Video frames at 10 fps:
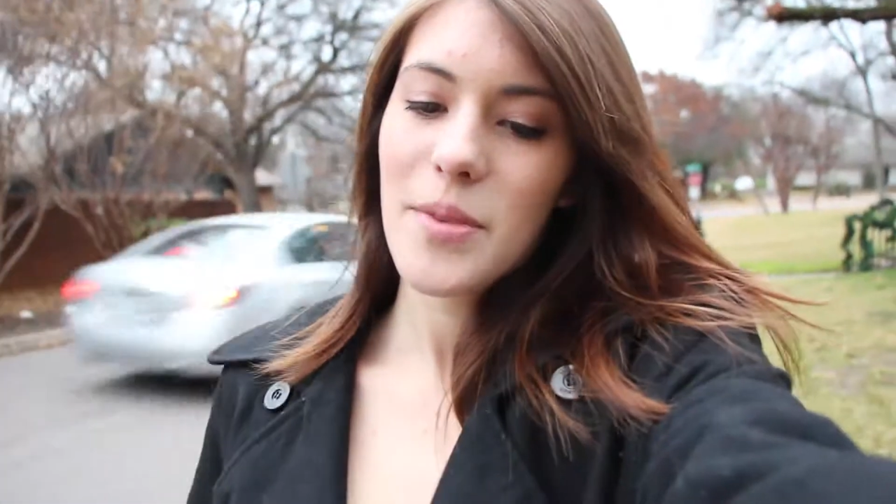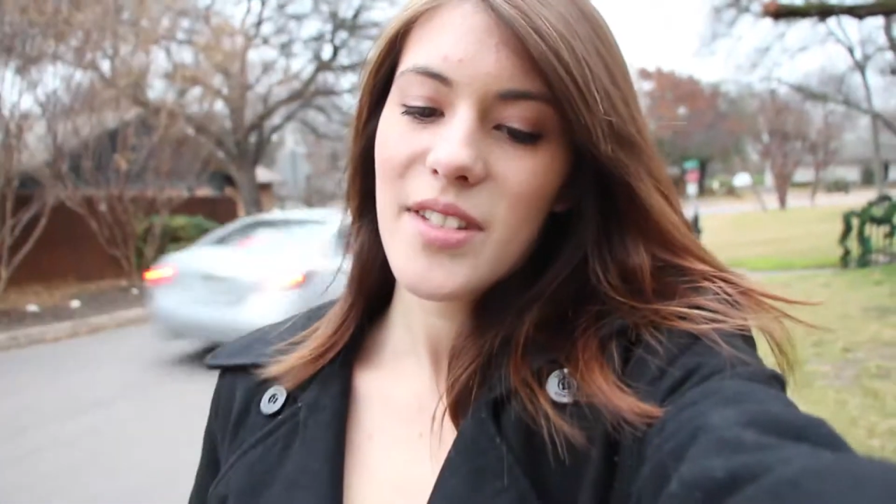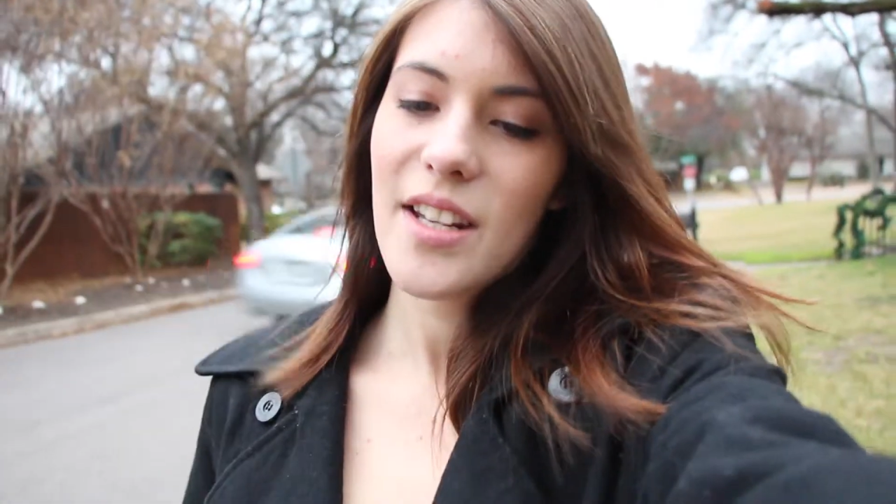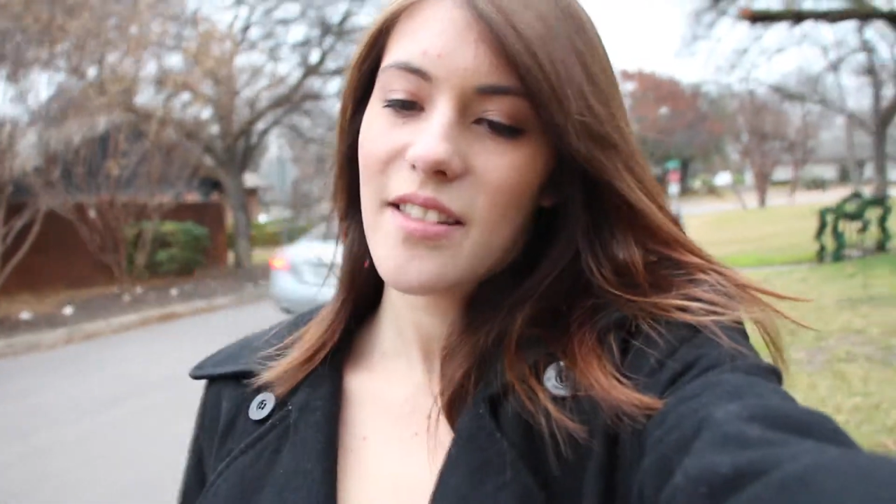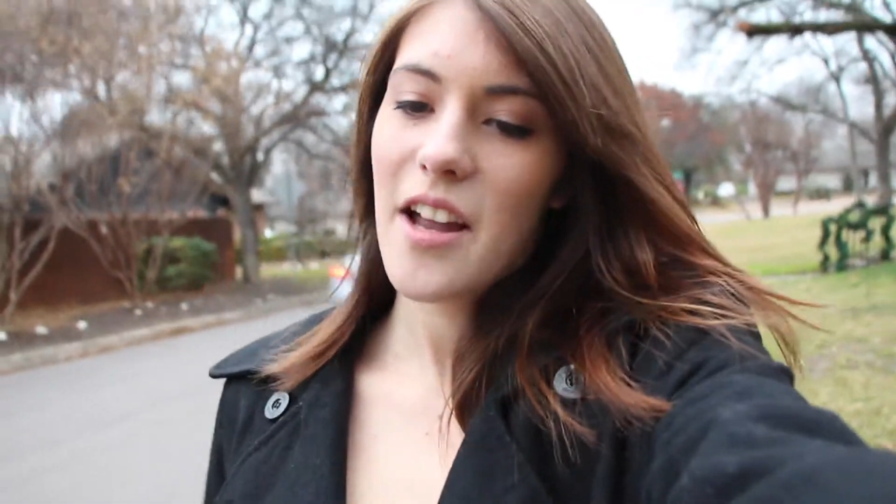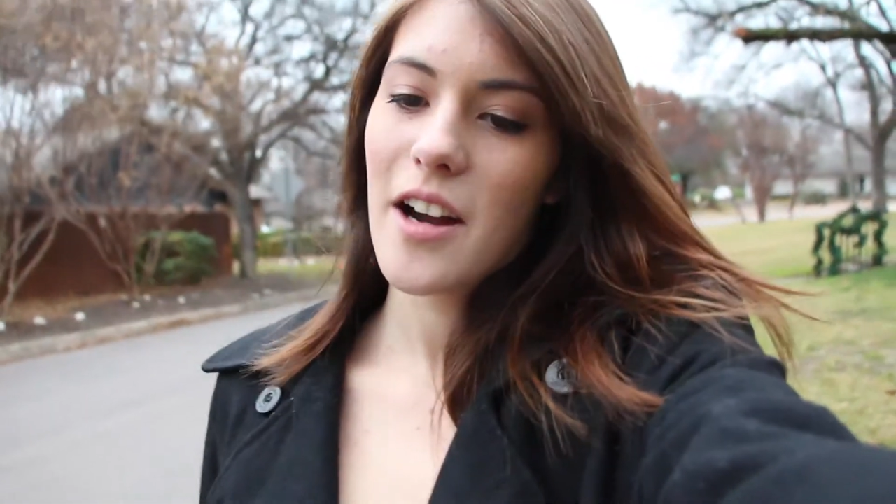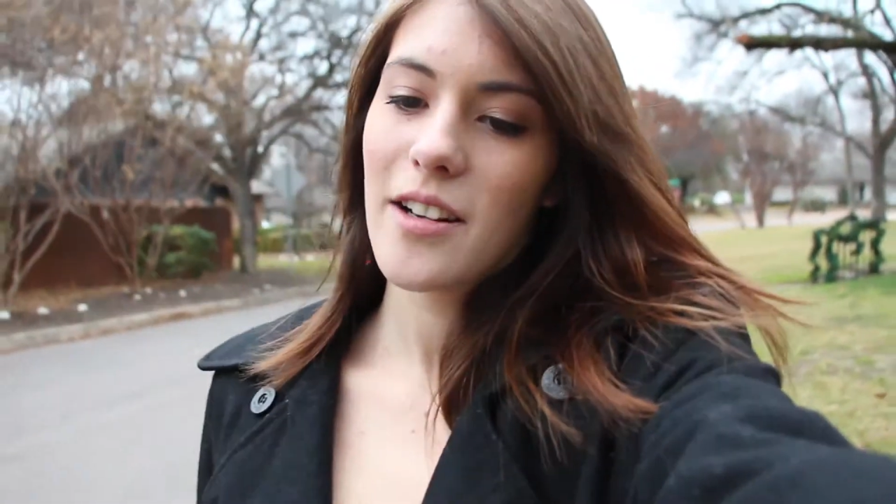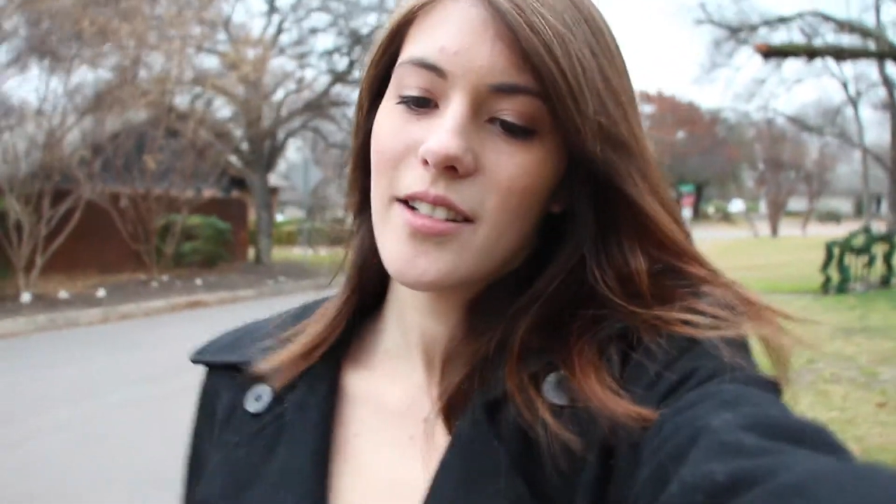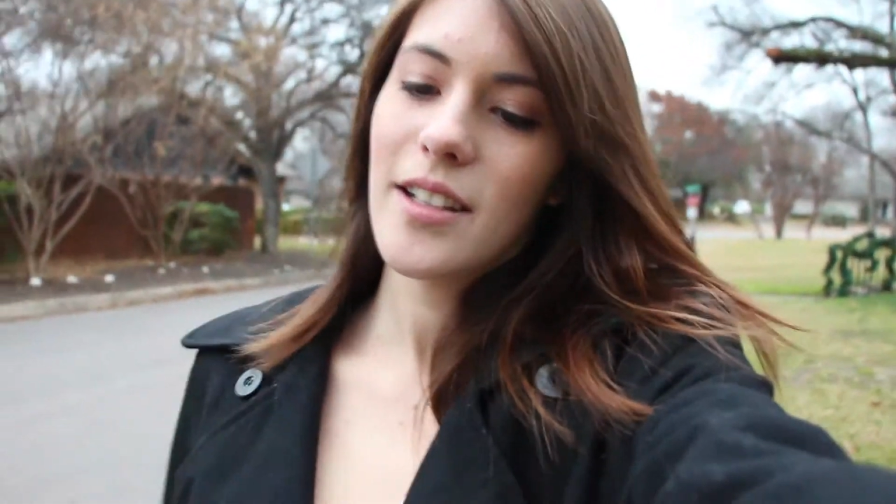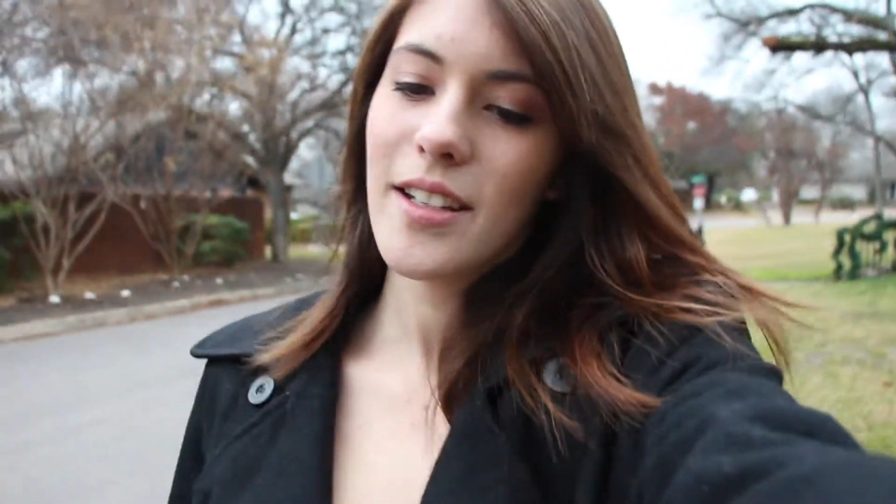I'm sitting there,
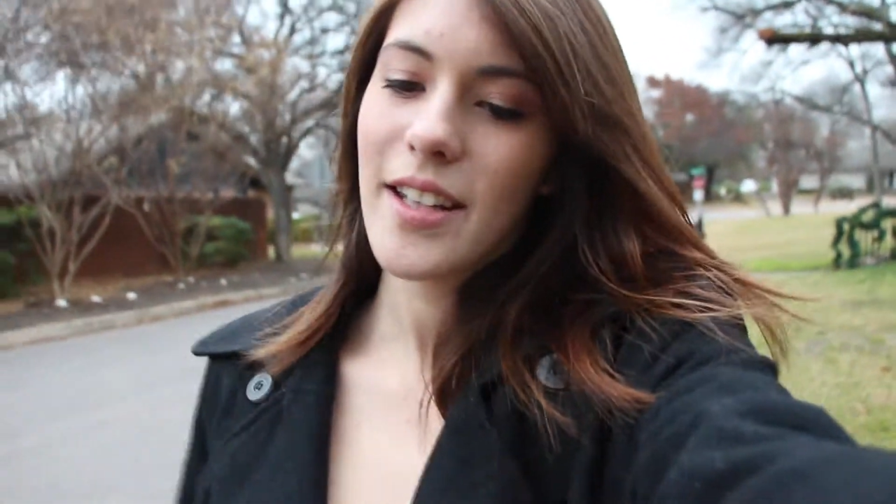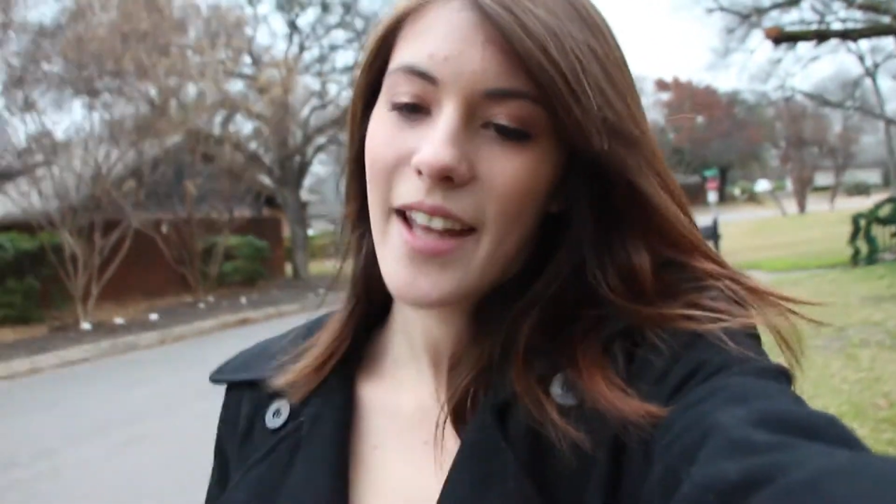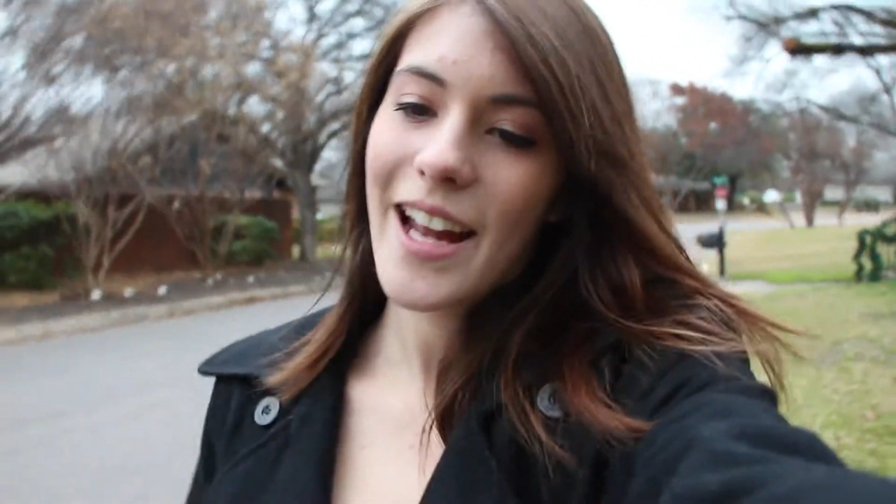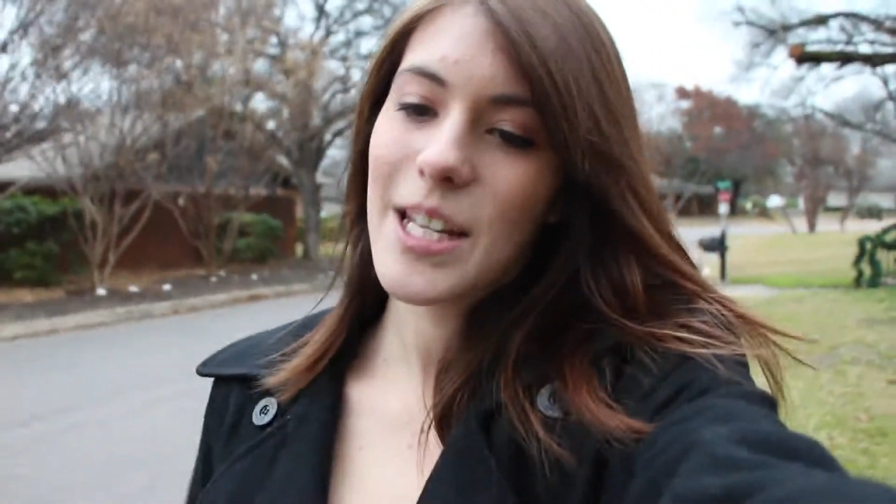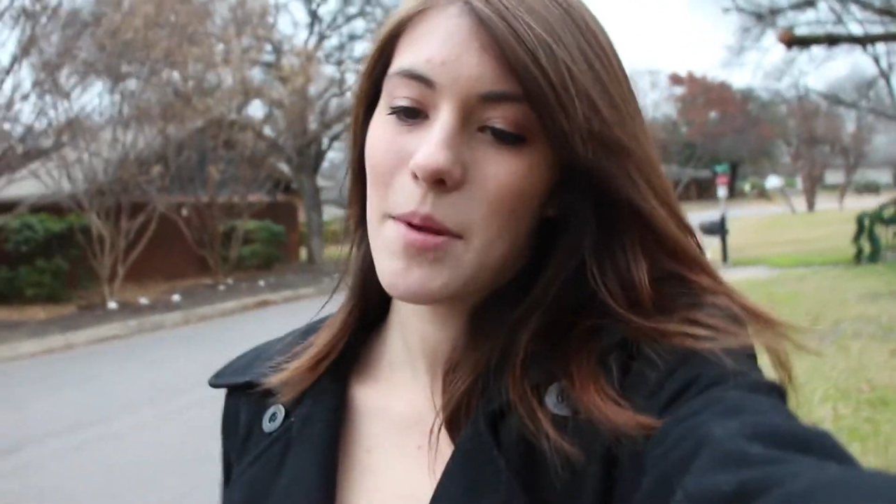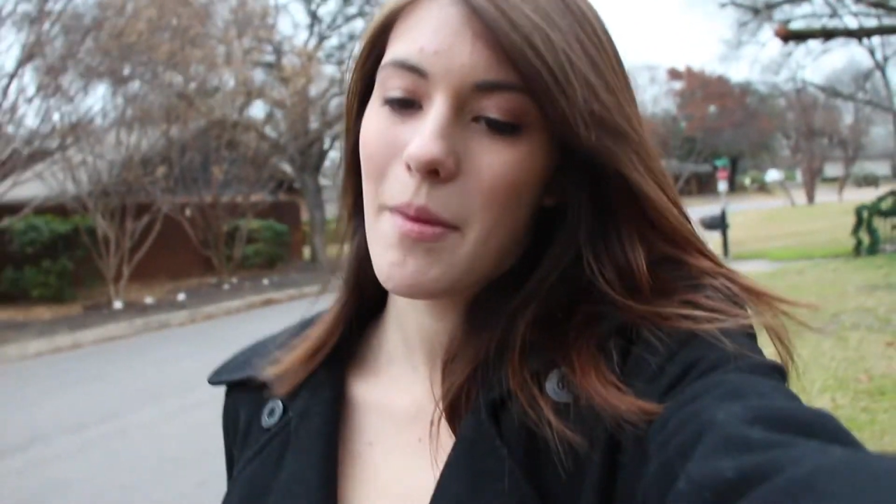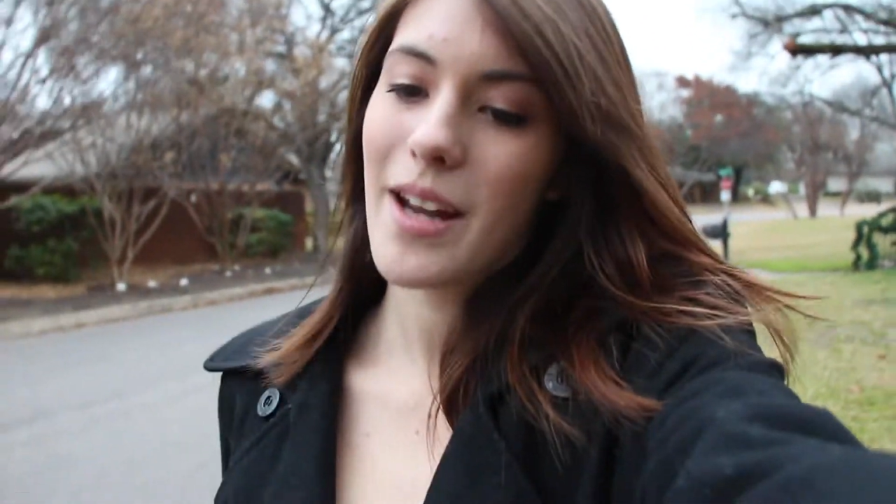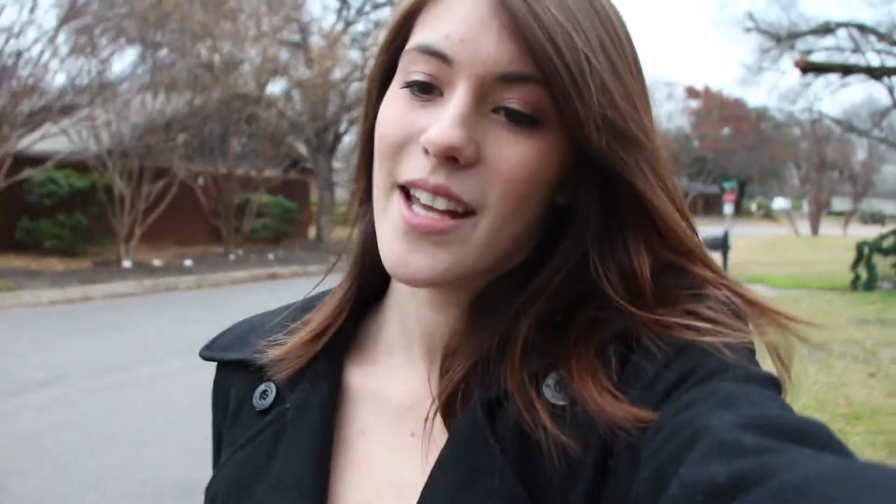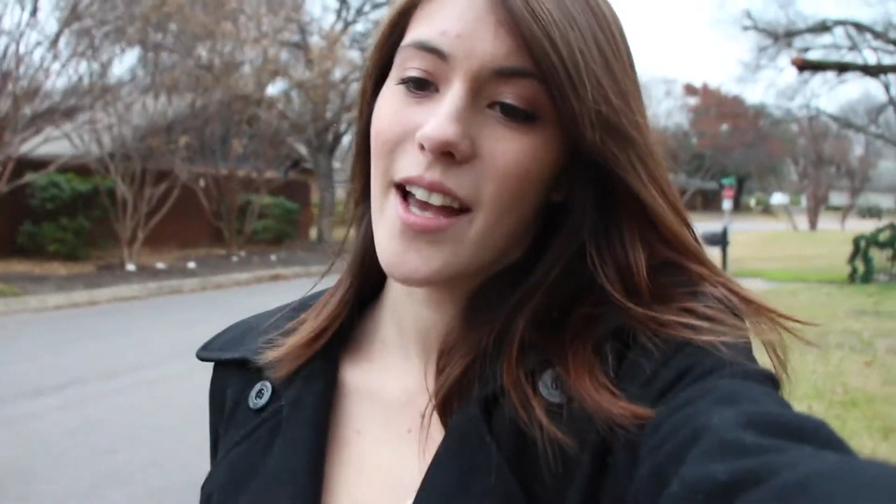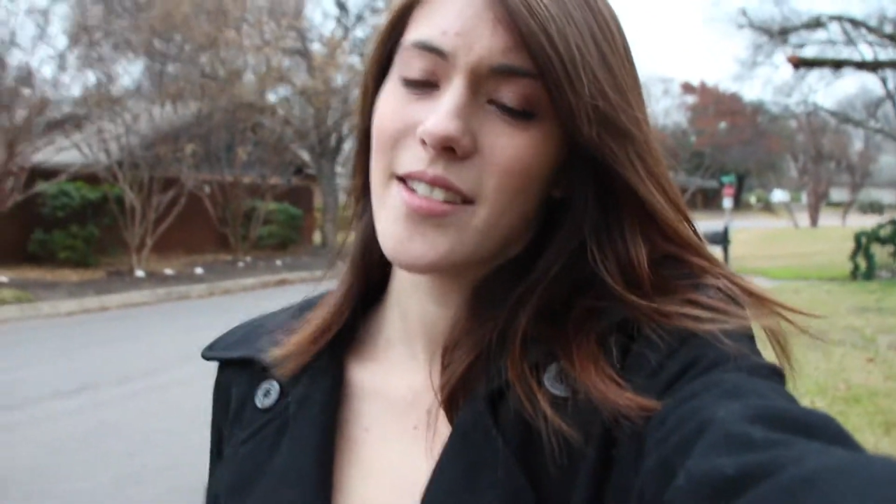he hands me my
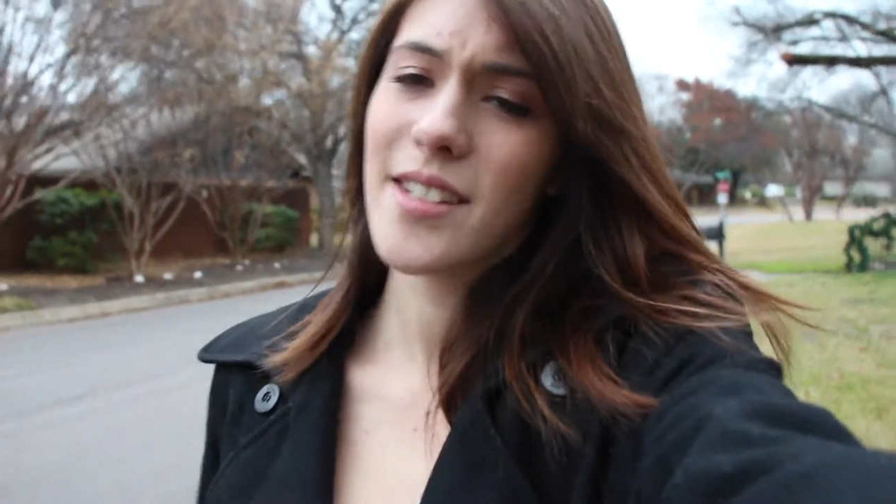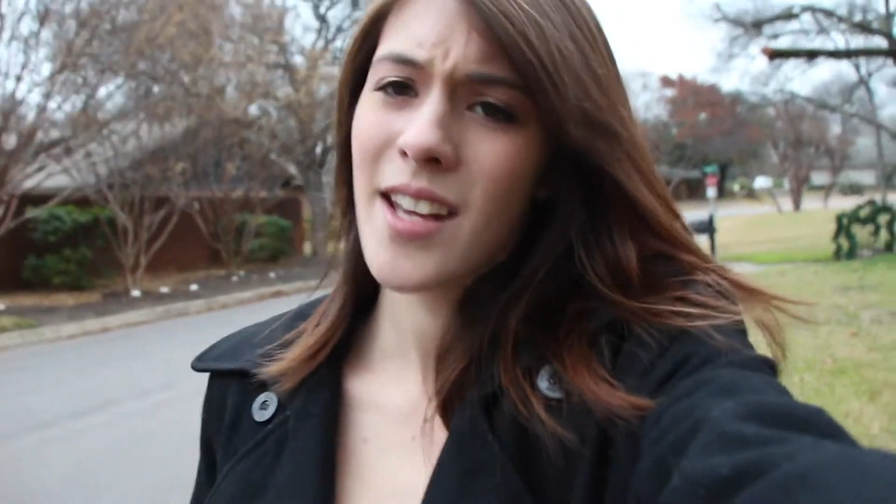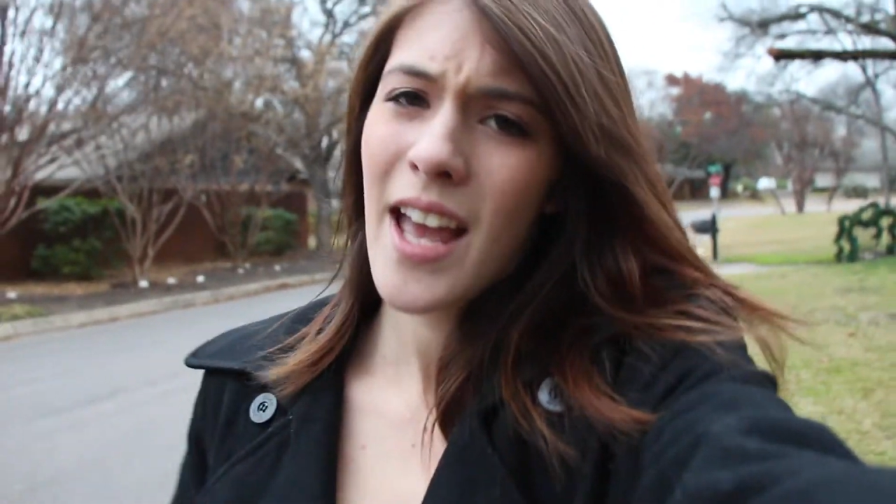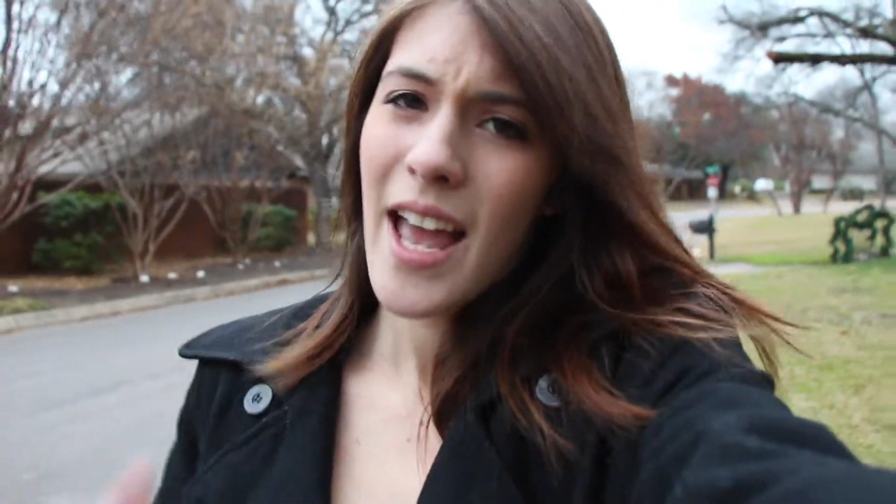test